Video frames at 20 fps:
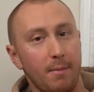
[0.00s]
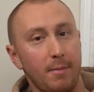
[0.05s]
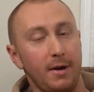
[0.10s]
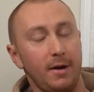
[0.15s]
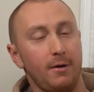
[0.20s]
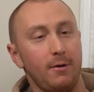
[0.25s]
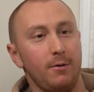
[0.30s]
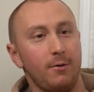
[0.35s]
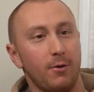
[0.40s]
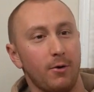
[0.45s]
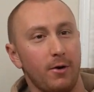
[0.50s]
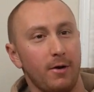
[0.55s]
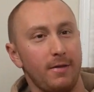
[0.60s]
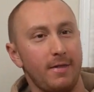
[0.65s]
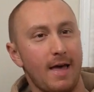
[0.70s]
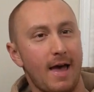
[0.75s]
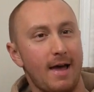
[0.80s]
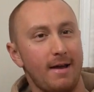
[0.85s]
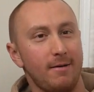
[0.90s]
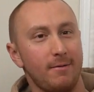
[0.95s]
I mean, during
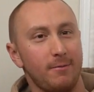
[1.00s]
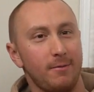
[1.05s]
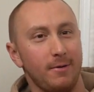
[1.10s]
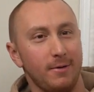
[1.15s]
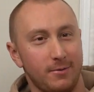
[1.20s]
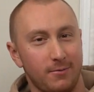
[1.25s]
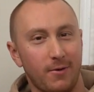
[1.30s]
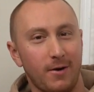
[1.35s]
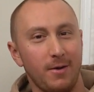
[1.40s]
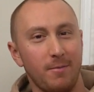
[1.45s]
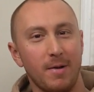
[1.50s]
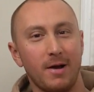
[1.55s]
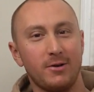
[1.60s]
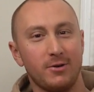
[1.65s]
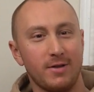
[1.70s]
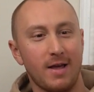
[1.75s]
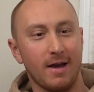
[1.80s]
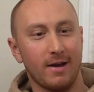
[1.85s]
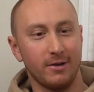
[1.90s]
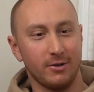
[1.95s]
that, it's funny you
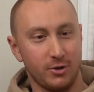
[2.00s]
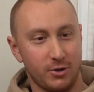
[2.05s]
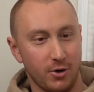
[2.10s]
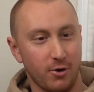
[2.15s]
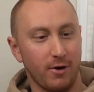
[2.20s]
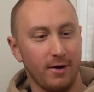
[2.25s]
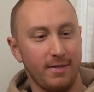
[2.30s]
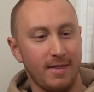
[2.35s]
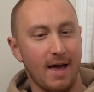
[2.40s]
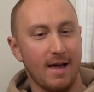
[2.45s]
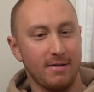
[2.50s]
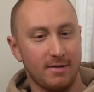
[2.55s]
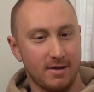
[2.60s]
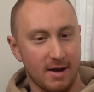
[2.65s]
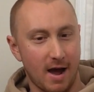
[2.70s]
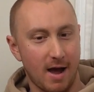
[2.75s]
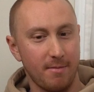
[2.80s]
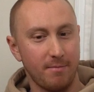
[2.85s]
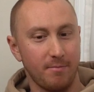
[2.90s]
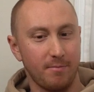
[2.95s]
mentioned that, because during that
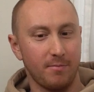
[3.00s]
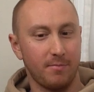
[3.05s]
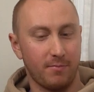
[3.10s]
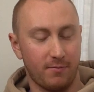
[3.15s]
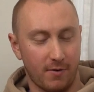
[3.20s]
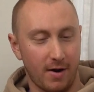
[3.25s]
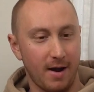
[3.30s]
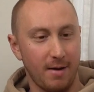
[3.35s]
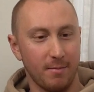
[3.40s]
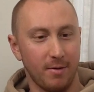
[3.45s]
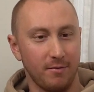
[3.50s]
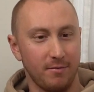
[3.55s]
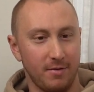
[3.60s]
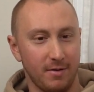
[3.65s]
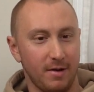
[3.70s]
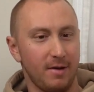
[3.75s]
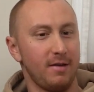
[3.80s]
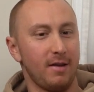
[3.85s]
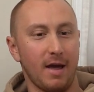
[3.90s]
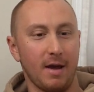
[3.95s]
time frame of
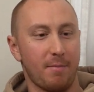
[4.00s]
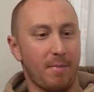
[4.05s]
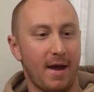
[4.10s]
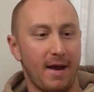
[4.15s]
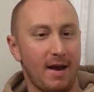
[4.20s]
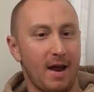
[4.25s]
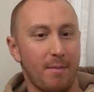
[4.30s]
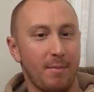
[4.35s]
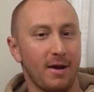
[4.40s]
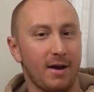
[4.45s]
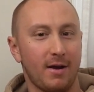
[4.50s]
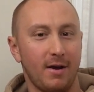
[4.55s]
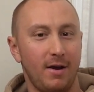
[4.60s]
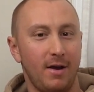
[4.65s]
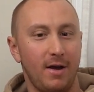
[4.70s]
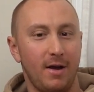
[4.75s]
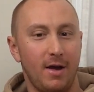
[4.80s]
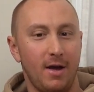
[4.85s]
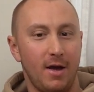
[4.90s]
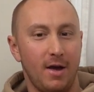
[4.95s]
the pandemic,
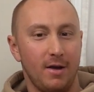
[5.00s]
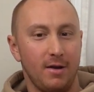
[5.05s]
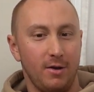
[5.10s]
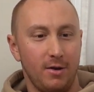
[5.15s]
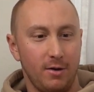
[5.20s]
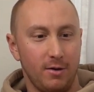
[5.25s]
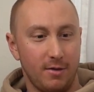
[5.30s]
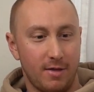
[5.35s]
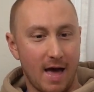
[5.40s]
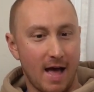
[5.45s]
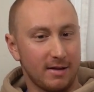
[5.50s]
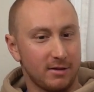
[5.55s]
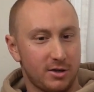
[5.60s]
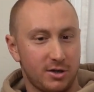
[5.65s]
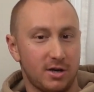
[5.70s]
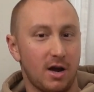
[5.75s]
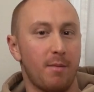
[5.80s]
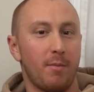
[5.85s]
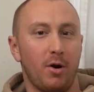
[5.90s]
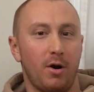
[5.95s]
that
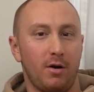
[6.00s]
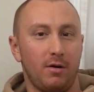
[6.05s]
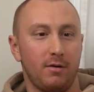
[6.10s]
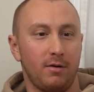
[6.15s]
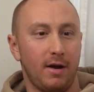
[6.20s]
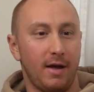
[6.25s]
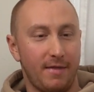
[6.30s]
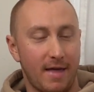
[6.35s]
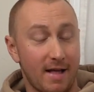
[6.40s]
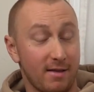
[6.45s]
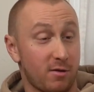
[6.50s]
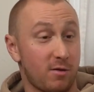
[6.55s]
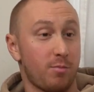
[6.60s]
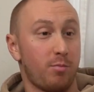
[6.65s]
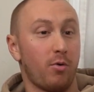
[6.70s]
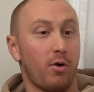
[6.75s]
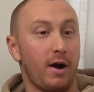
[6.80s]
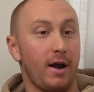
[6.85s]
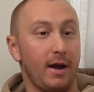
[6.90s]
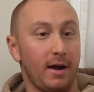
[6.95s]
summer and that
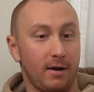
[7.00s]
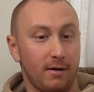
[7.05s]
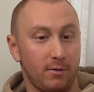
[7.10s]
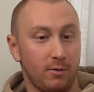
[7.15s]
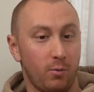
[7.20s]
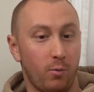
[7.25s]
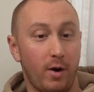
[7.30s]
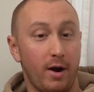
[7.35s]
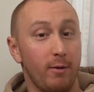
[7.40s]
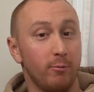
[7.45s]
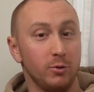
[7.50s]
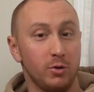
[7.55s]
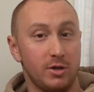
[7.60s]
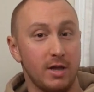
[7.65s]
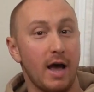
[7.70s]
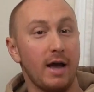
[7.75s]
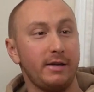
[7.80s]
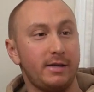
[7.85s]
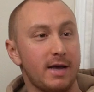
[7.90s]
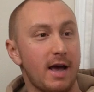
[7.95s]
spring when it was
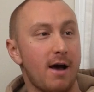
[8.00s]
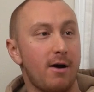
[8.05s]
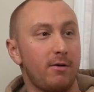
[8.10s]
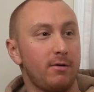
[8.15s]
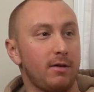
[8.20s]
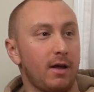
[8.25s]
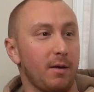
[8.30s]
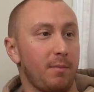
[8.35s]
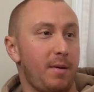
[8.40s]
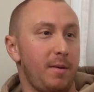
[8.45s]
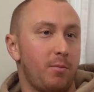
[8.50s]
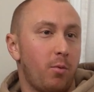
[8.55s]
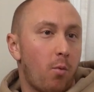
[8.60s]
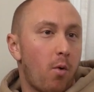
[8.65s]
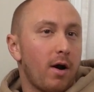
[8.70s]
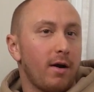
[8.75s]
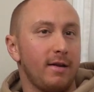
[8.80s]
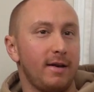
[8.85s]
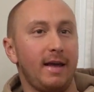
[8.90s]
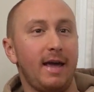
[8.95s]
nice out, people
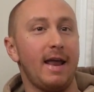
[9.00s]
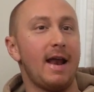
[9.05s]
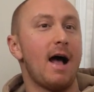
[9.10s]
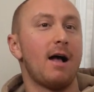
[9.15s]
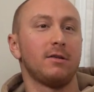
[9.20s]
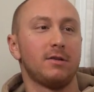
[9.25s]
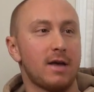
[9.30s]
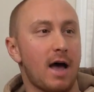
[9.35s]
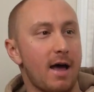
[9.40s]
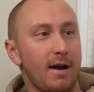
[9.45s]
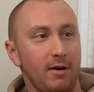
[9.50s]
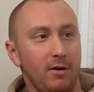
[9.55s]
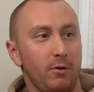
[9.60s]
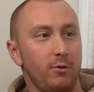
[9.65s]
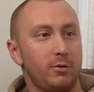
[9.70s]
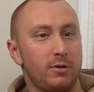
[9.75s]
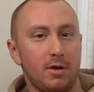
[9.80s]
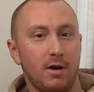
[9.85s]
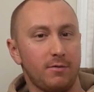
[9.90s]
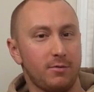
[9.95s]
wanted to get outside and do
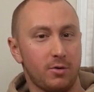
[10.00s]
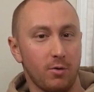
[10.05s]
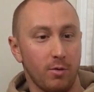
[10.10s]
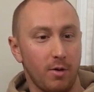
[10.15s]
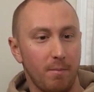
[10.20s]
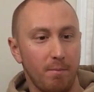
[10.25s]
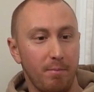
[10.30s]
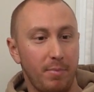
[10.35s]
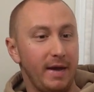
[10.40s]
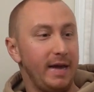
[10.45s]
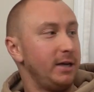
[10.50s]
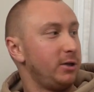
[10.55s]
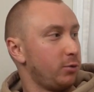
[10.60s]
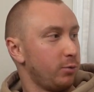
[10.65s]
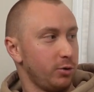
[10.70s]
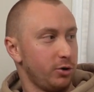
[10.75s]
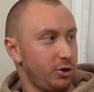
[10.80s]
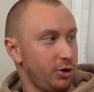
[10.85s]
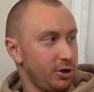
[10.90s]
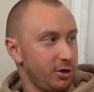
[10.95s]
stuff, so the beach
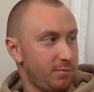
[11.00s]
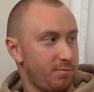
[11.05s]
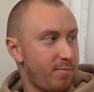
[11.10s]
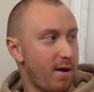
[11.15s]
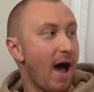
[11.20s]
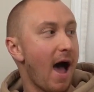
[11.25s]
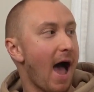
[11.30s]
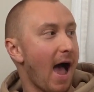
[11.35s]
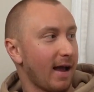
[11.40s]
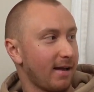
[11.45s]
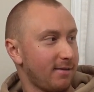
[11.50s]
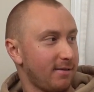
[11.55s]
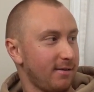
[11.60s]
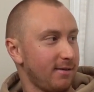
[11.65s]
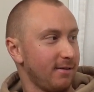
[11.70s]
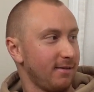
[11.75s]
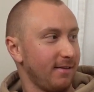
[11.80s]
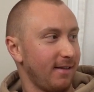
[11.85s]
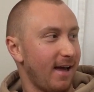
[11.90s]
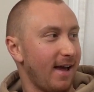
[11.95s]
was just packed.
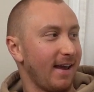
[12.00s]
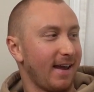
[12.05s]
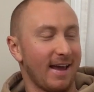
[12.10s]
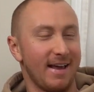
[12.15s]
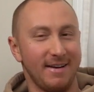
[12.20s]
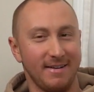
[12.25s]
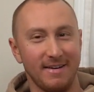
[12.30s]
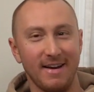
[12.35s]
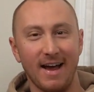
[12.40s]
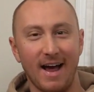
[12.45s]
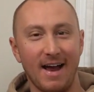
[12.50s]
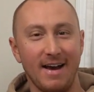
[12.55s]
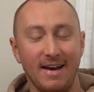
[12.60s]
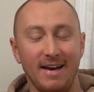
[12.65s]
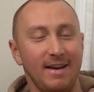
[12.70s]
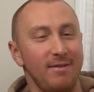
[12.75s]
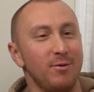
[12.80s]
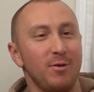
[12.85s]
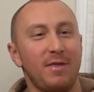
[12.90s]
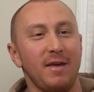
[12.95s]
And I
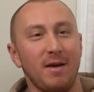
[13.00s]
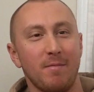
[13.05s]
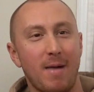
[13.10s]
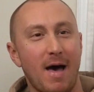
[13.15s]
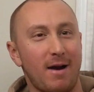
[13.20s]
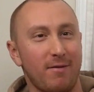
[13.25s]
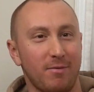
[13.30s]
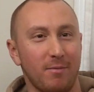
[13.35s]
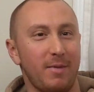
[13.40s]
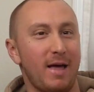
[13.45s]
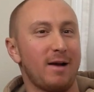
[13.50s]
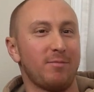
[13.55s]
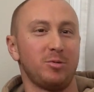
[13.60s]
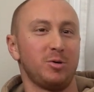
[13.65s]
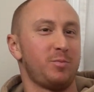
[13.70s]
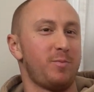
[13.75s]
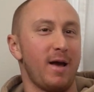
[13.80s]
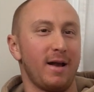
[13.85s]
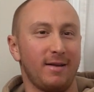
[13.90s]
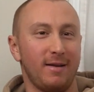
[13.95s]
didn't even think about it from that
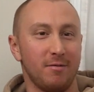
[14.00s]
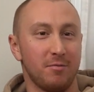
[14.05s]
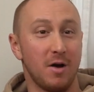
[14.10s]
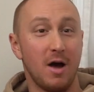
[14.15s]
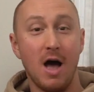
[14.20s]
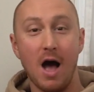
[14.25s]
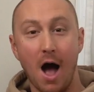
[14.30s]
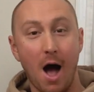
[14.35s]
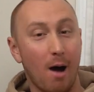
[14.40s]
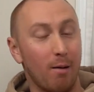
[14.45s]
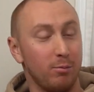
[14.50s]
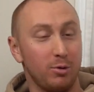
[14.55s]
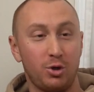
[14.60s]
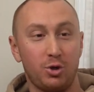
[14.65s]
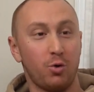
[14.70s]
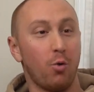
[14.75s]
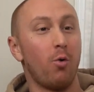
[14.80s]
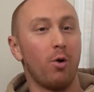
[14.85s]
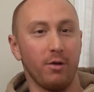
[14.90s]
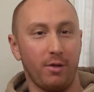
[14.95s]
perspective. I'm
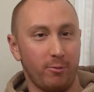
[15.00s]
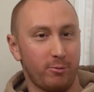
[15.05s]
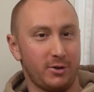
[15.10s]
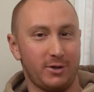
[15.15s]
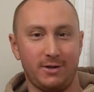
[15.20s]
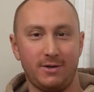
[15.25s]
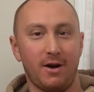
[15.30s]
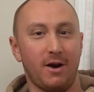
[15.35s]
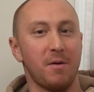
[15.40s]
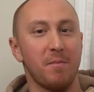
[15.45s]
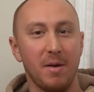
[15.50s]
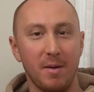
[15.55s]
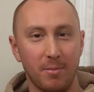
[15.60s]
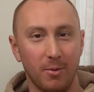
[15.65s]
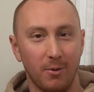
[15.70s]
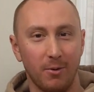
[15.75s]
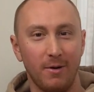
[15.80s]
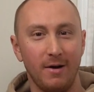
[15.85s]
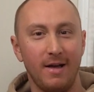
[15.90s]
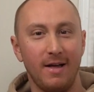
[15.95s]
sure there was a ton of
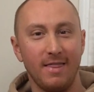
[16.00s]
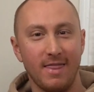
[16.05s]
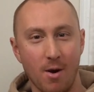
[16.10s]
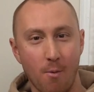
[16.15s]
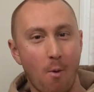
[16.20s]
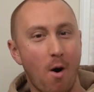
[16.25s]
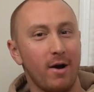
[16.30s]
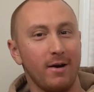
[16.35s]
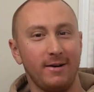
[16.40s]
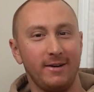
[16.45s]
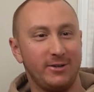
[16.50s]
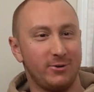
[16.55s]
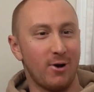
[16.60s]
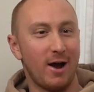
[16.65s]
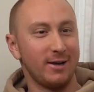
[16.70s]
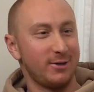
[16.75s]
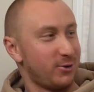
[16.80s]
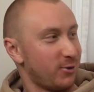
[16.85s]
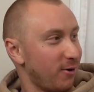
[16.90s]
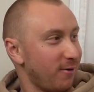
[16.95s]
people that wanted to
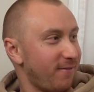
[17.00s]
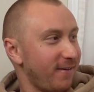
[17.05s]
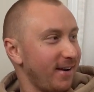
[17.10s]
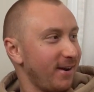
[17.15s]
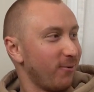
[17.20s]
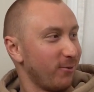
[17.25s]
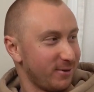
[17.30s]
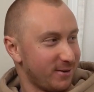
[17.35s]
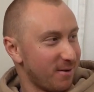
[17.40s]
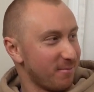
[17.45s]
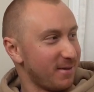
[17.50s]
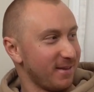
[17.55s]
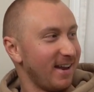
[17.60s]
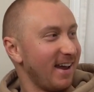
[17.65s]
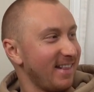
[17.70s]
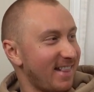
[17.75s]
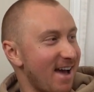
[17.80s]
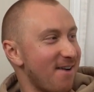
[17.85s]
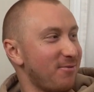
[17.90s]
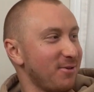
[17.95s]
try surfing or something
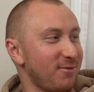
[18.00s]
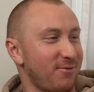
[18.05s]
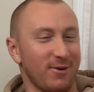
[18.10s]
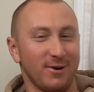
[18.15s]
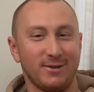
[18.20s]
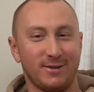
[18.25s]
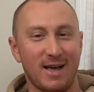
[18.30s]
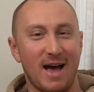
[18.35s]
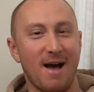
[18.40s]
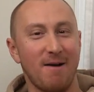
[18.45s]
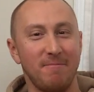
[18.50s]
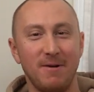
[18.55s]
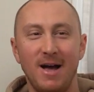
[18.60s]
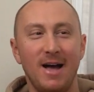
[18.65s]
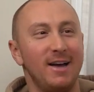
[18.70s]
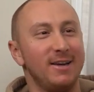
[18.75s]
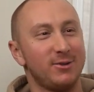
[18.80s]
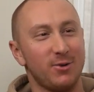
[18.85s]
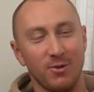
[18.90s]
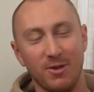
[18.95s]
like that for the first time.
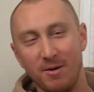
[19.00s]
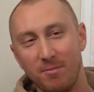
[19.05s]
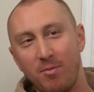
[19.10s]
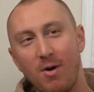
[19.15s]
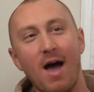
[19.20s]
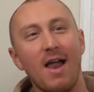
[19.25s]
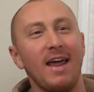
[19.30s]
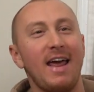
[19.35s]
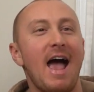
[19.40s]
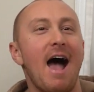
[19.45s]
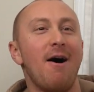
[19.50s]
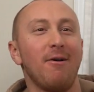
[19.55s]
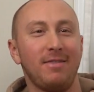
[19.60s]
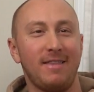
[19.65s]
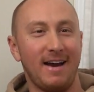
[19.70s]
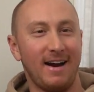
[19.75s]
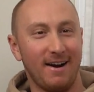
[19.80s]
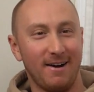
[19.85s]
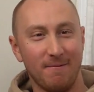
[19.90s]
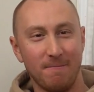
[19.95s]
So they're probably out
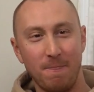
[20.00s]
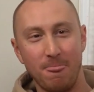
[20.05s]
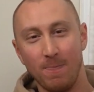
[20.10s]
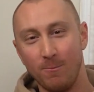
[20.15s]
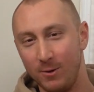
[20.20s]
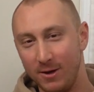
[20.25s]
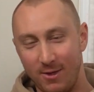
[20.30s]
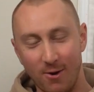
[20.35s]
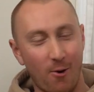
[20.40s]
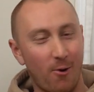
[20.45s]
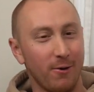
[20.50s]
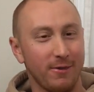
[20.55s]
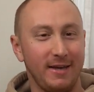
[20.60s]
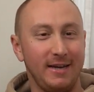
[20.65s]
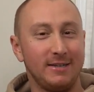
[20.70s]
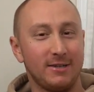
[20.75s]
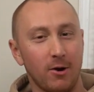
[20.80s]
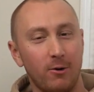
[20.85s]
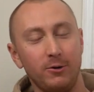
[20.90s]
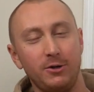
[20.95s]
there with all
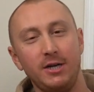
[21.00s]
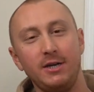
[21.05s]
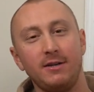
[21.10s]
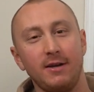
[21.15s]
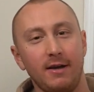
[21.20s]
these OGs.